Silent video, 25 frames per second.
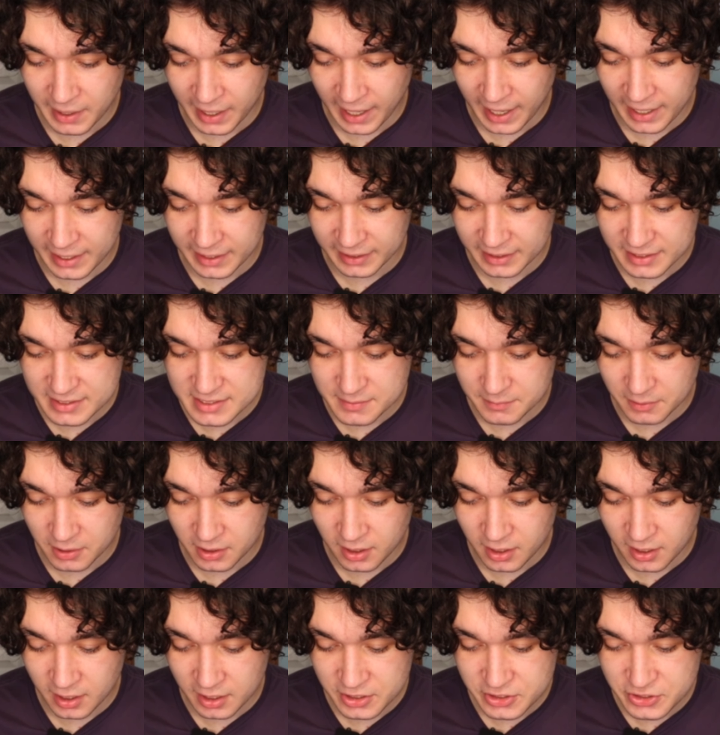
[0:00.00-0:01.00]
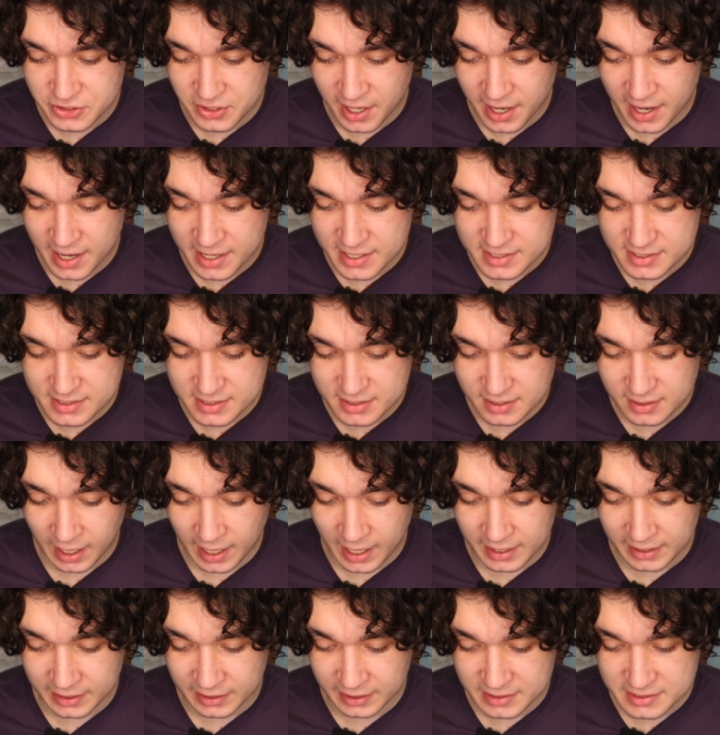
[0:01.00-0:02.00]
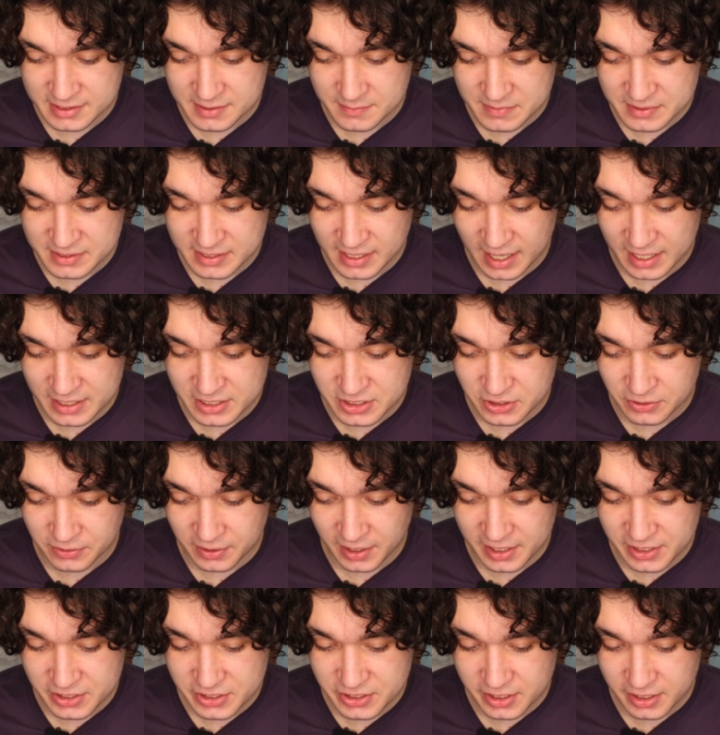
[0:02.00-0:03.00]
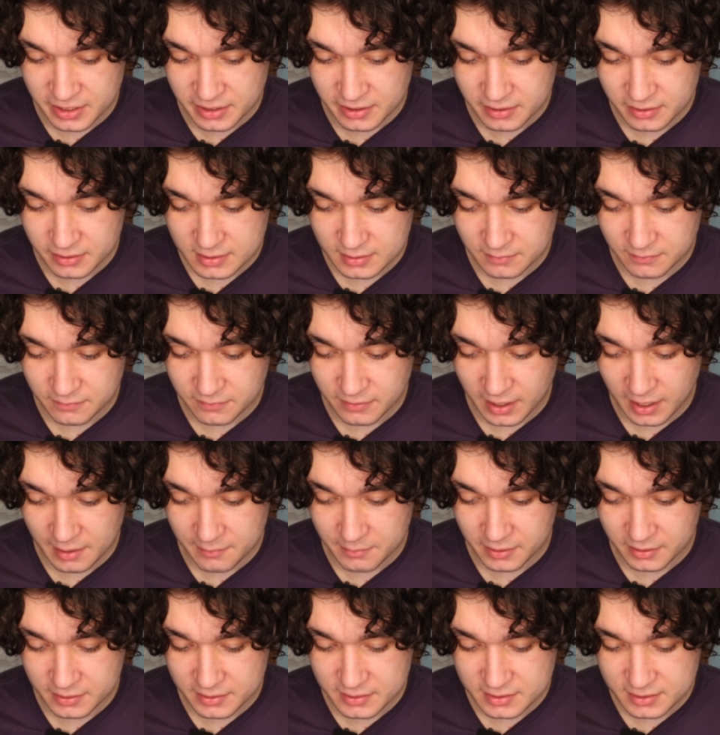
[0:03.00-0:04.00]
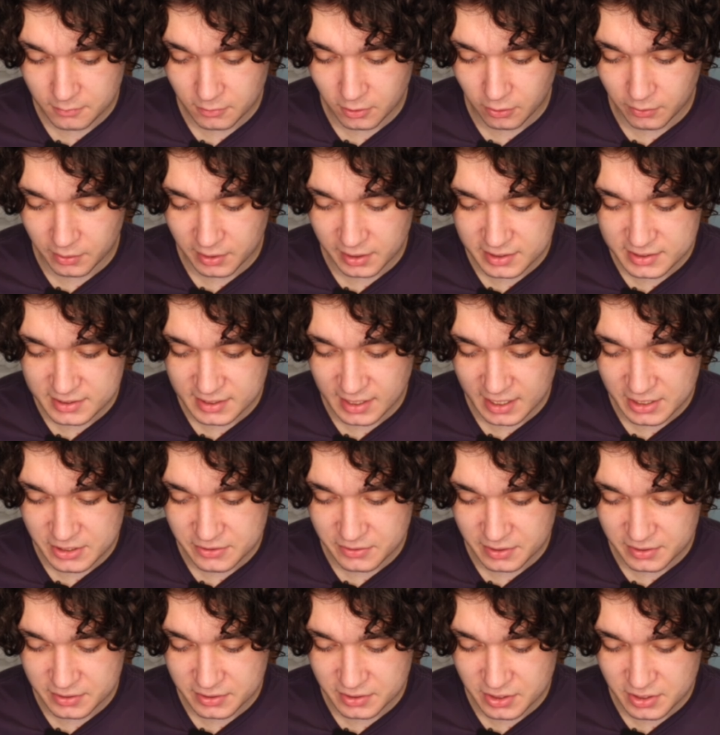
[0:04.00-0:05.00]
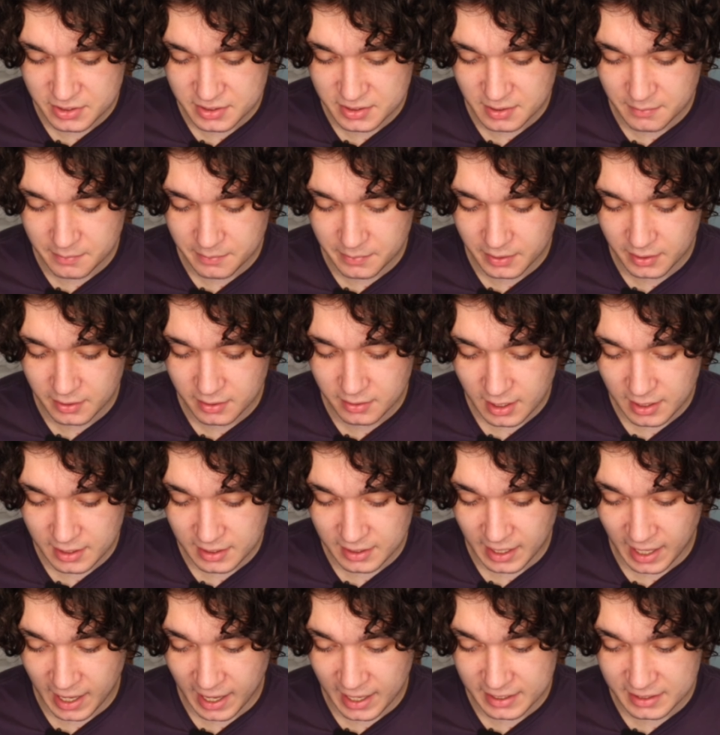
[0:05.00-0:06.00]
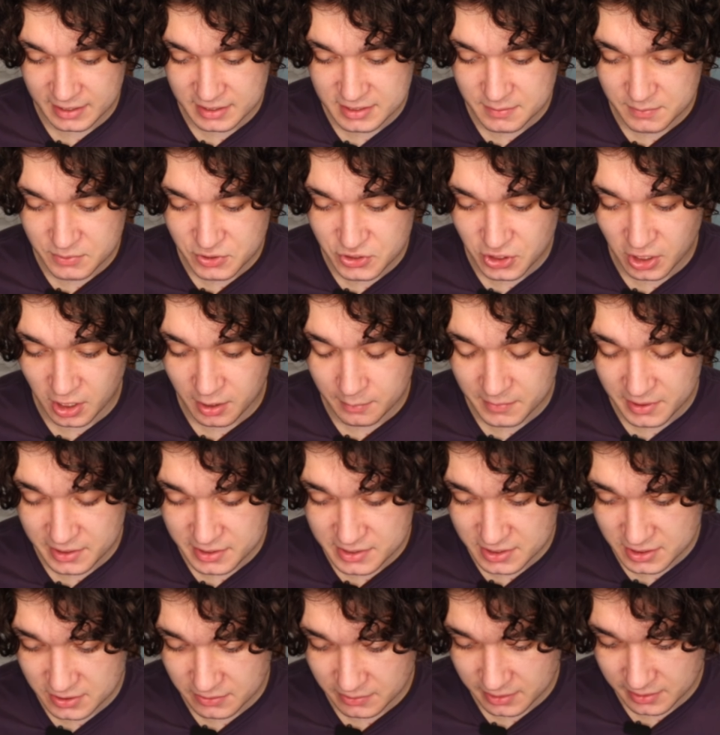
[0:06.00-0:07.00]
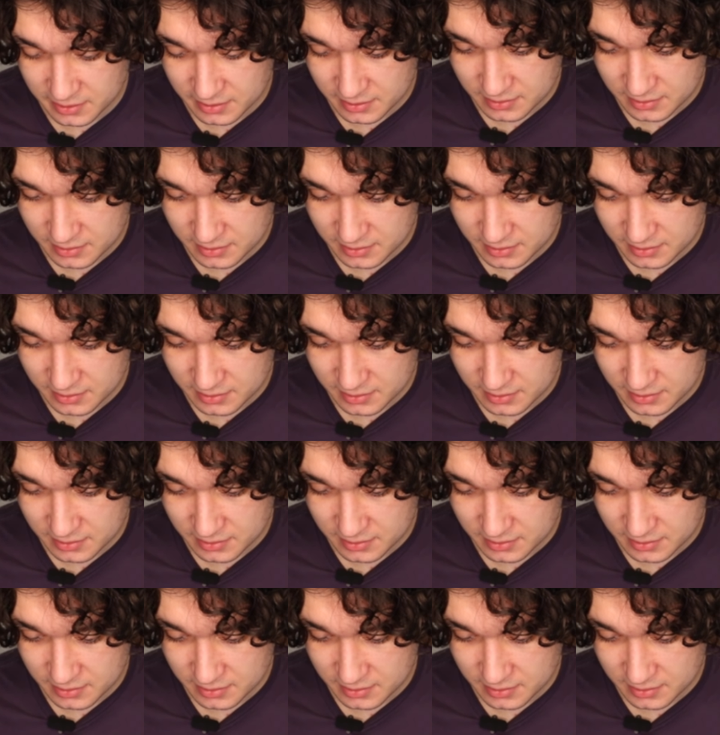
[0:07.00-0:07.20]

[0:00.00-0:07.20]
adding in some contrast, adding in some saturation, some vibrance, lower the saturation just a bit, and then adding some sharpness to it.